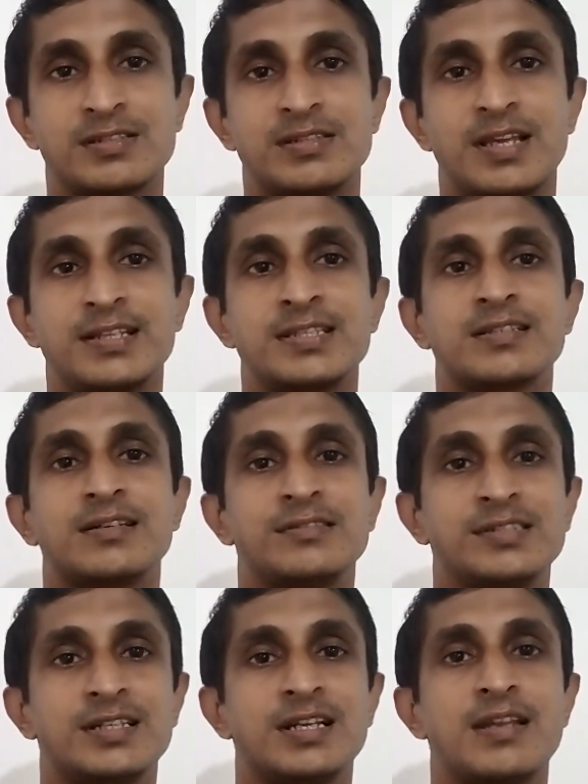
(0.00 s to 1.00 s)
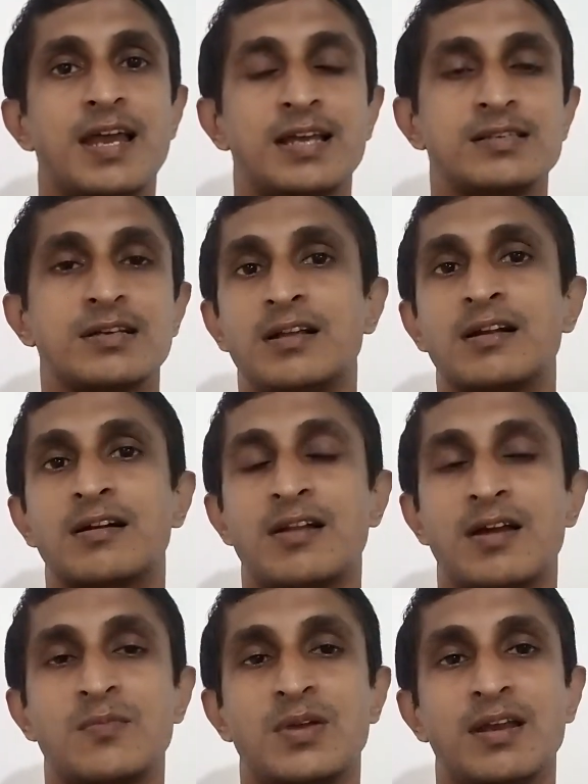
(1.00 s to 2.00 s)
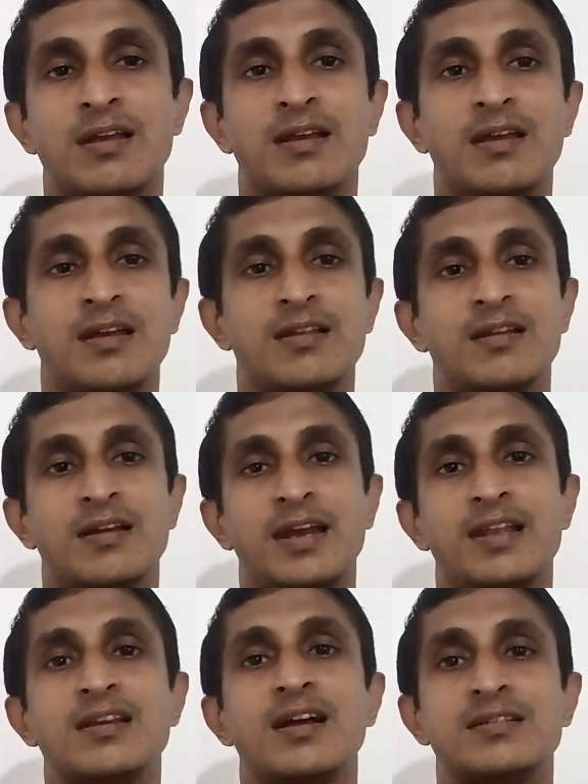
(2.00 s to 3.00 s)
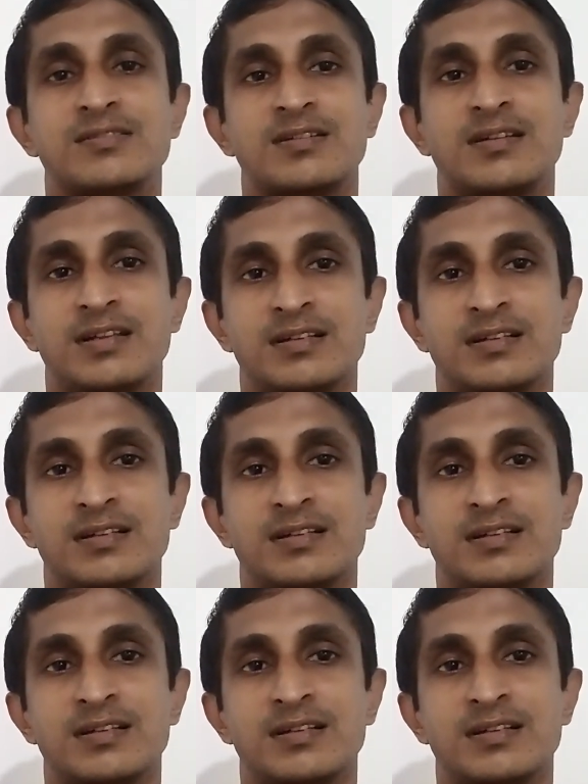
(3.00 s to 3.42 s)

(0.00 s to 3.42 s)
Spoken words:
That is considered as a crime in any answering.